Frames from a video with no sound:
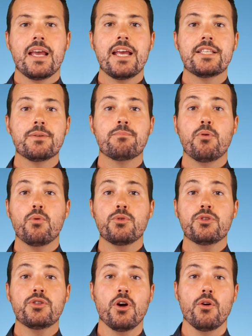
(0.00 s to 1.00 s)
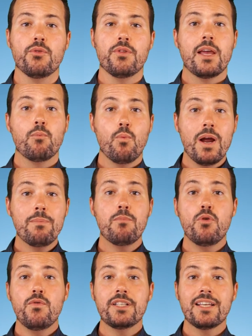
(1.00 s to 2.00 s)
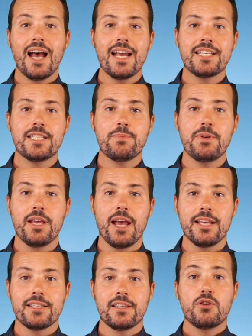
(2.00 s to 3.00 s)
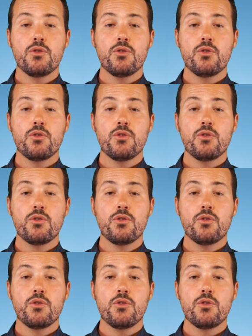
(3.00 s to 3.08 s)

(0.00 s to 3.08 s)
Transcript: It's important to know that when moving to HTTPS,